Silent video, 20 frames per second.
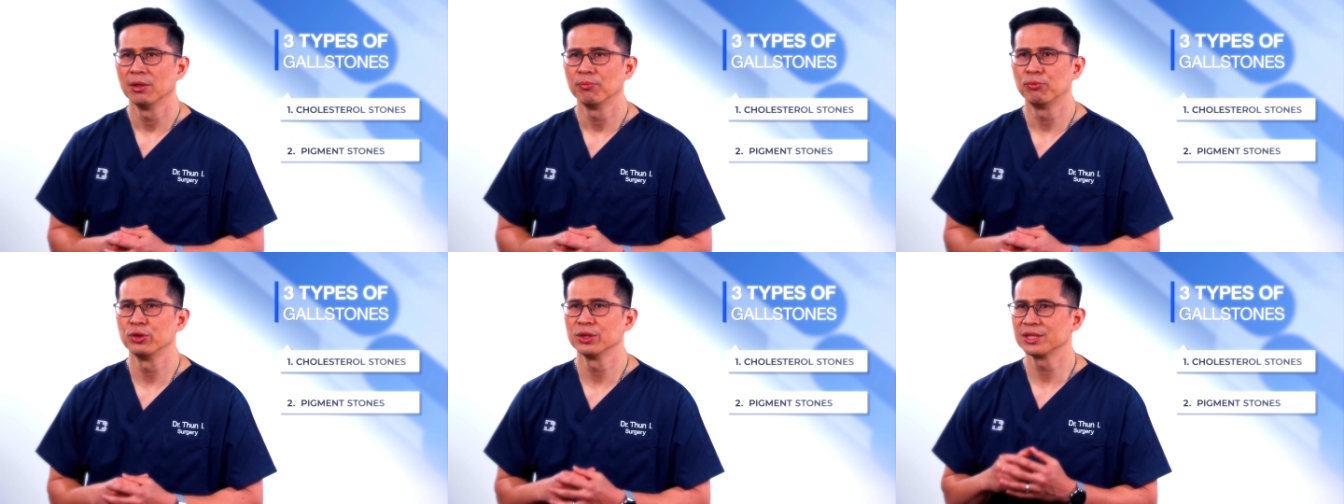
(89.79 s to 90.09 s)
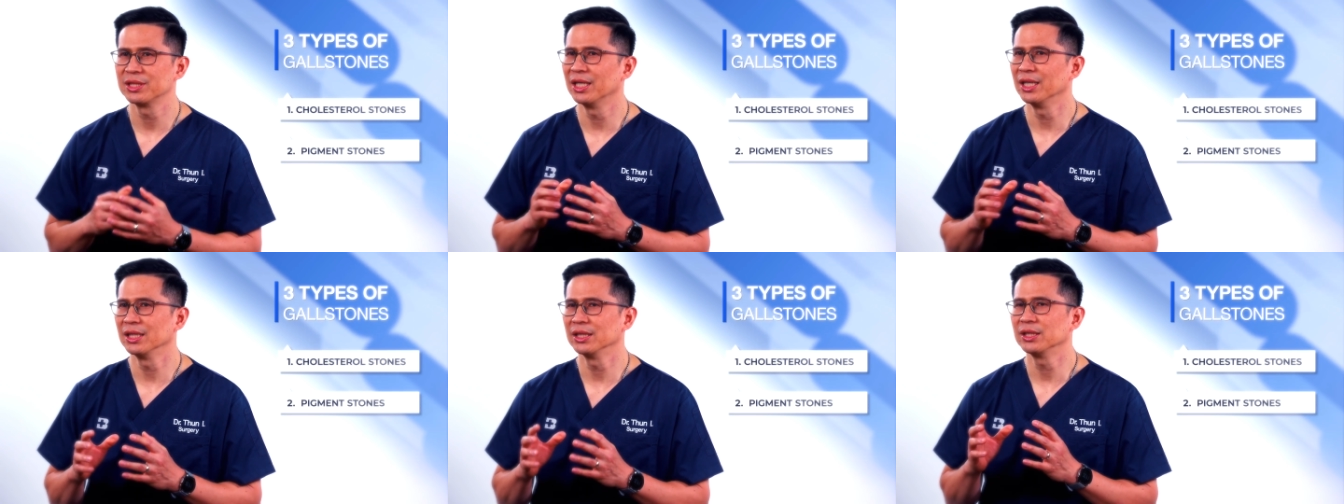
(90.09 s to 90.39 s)

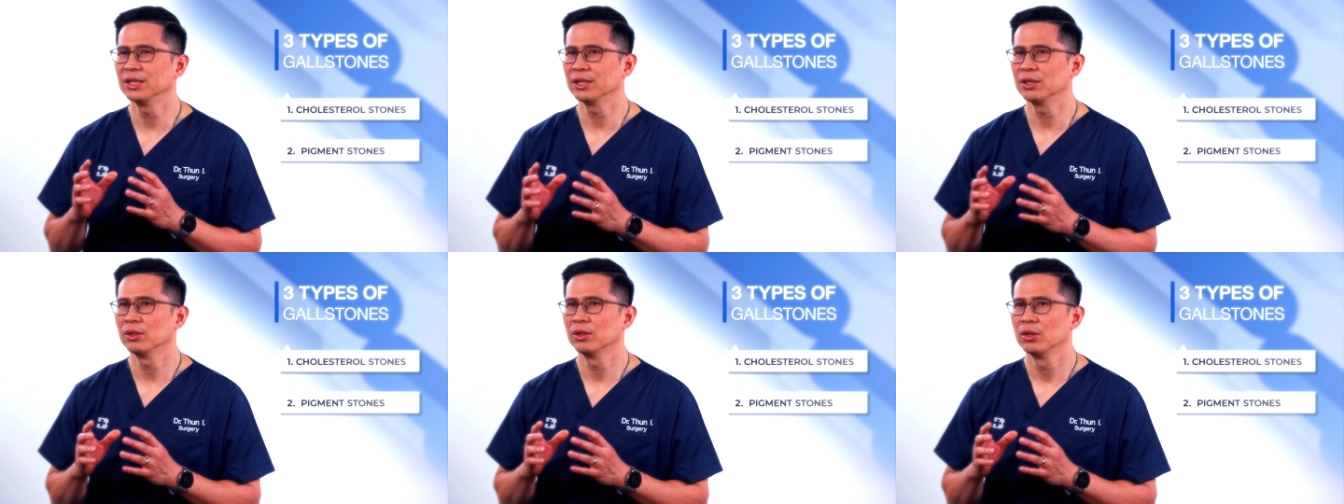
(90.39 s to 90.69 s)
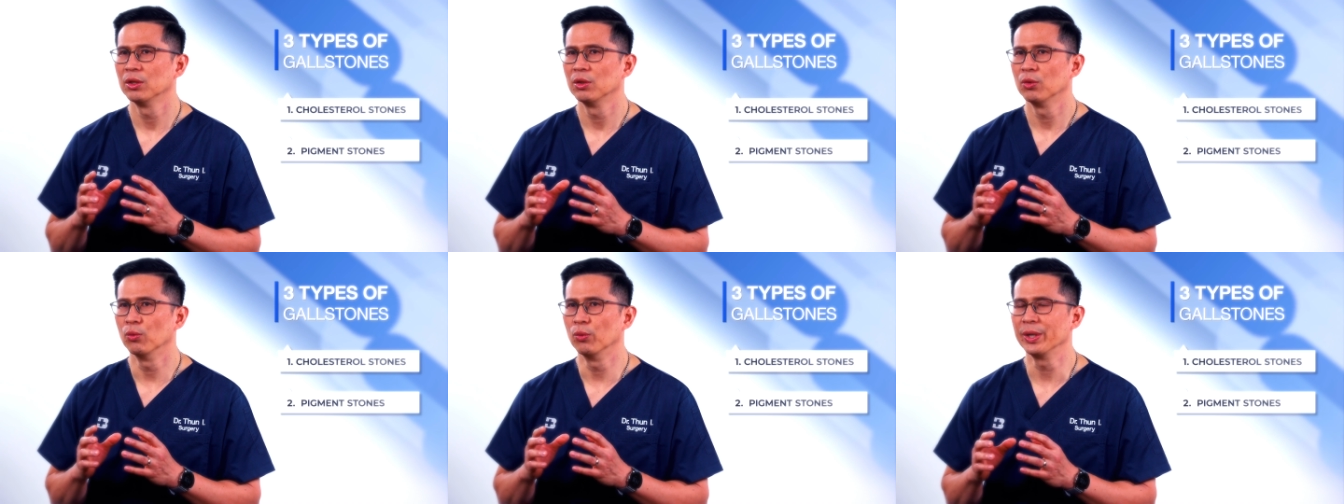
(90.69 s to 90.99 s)
presented
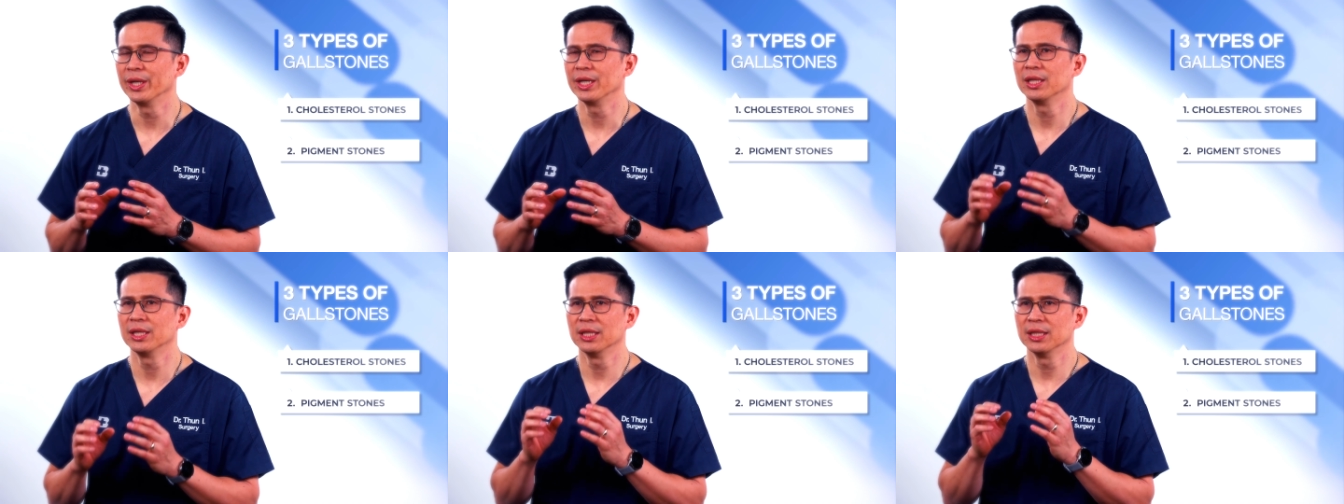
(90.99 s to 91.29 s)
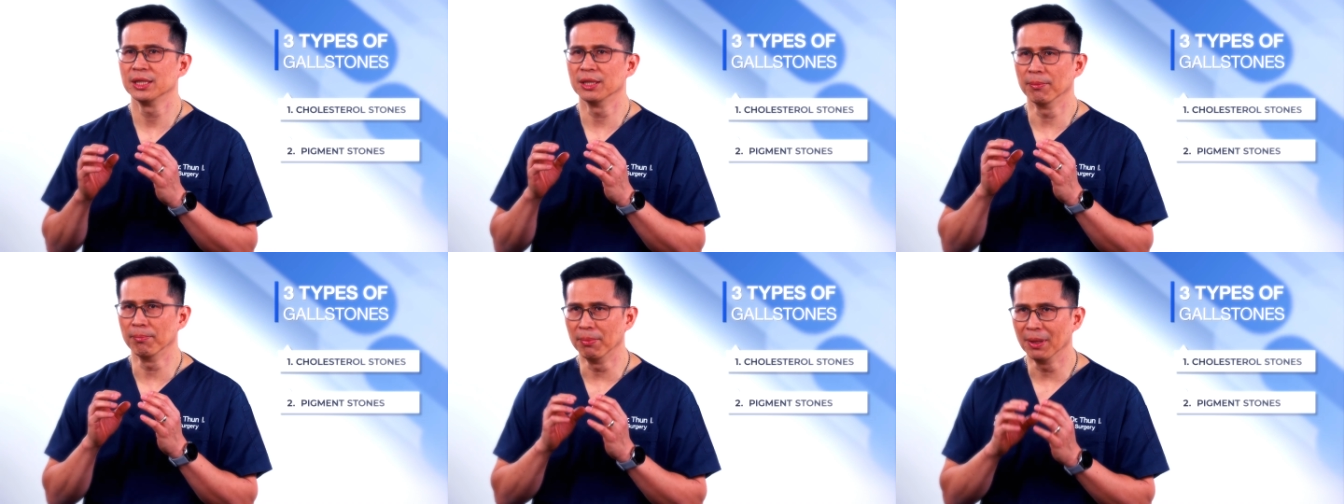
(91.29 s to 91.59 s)
with
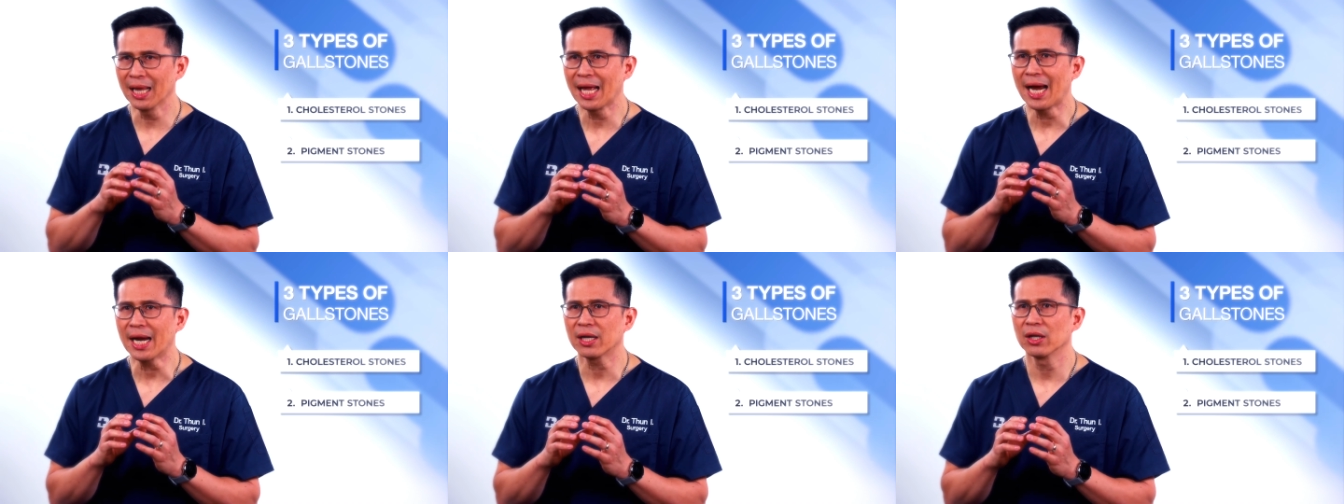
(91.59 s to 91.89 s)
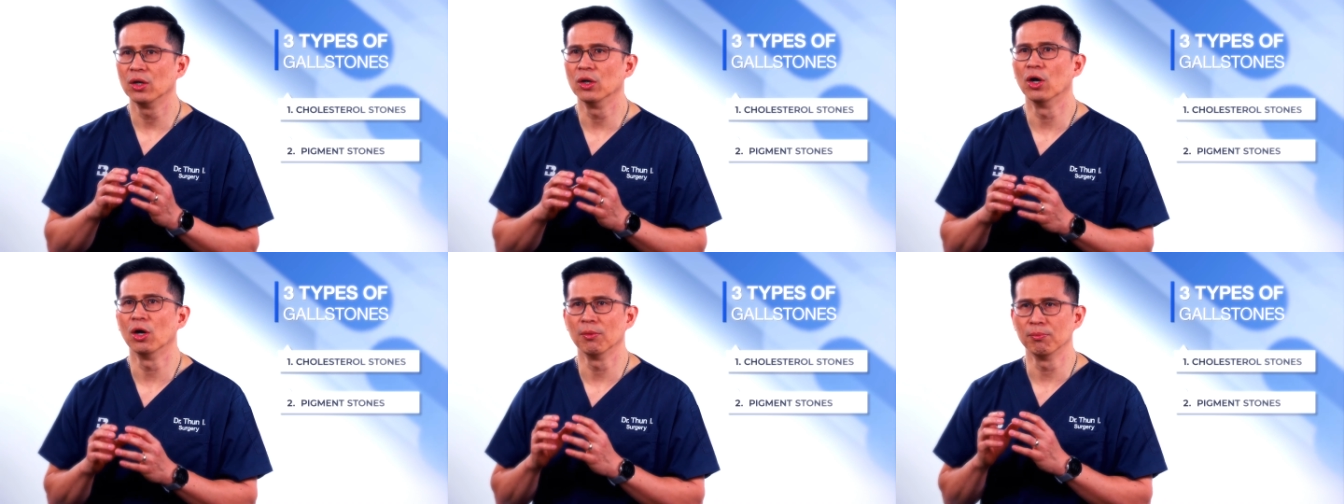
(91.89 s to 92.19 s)
the black
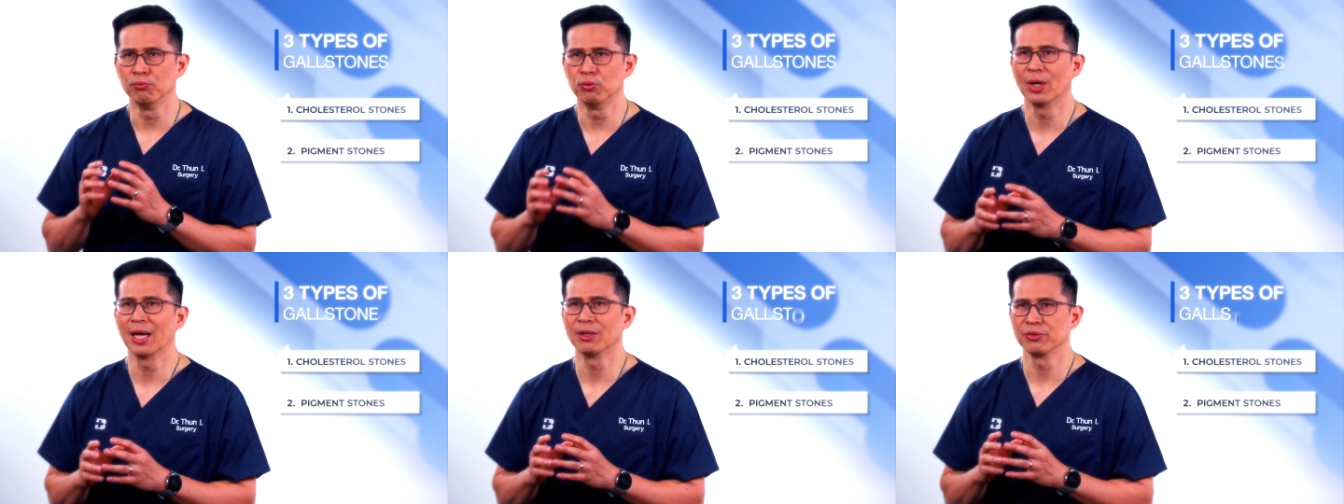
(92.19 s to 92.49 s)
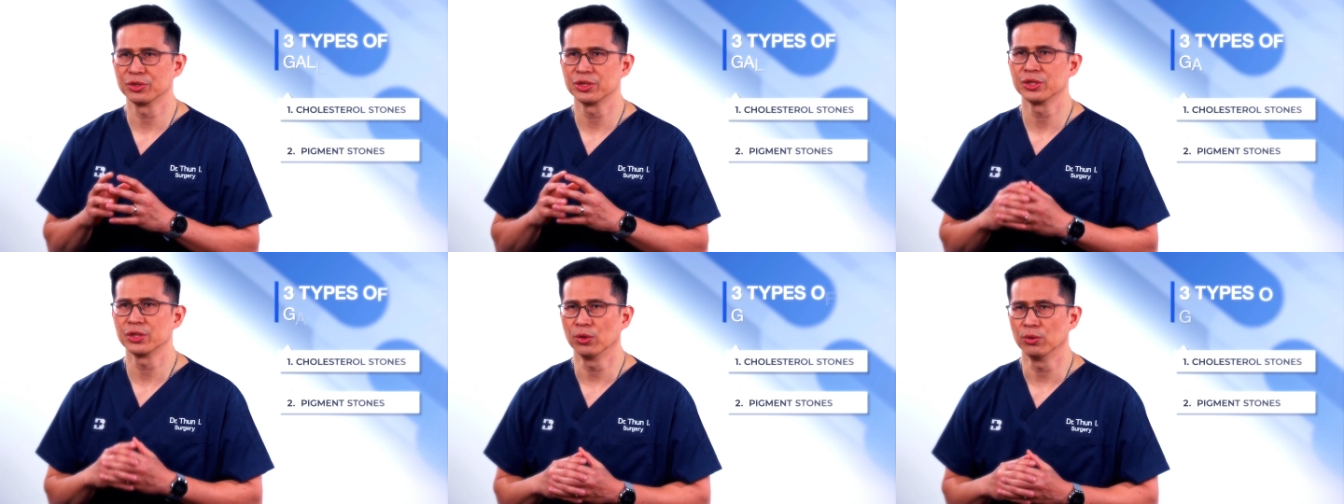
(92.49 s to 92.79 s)
or
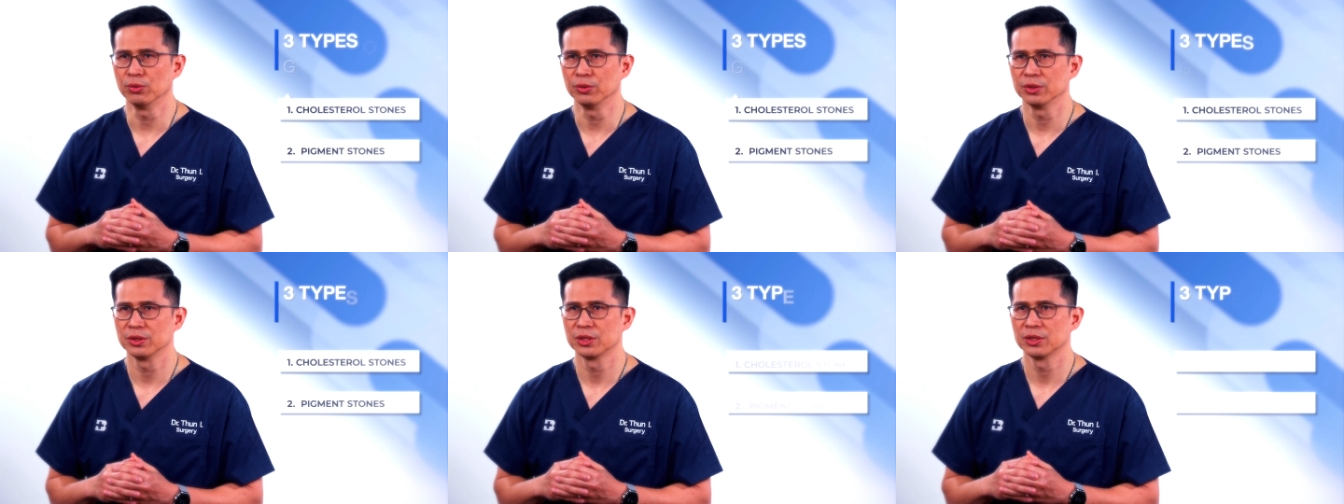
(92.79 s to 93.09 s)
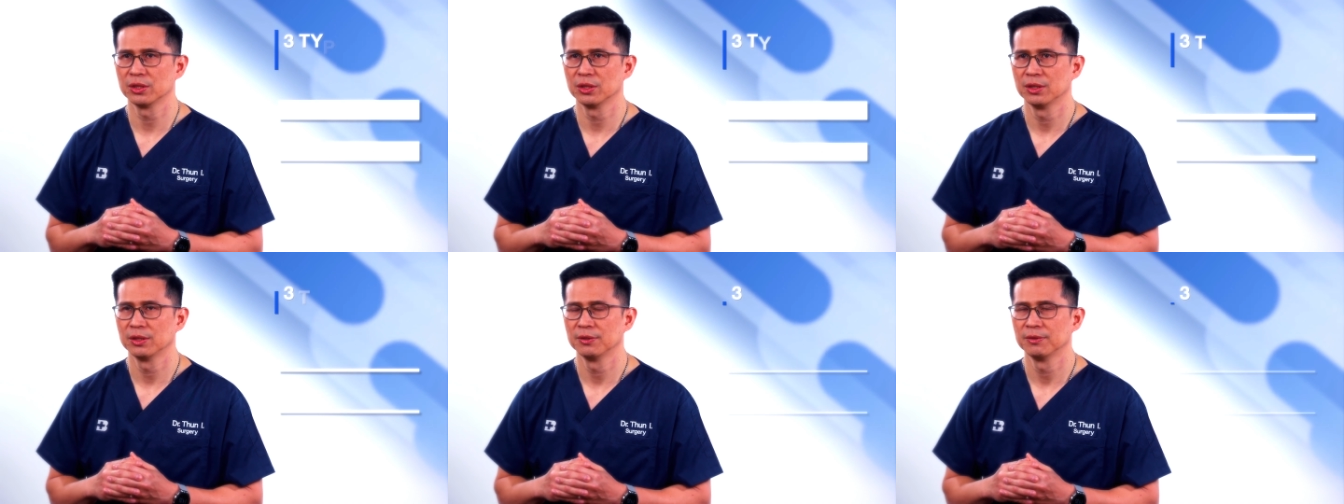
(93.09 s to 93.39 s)
brown stones.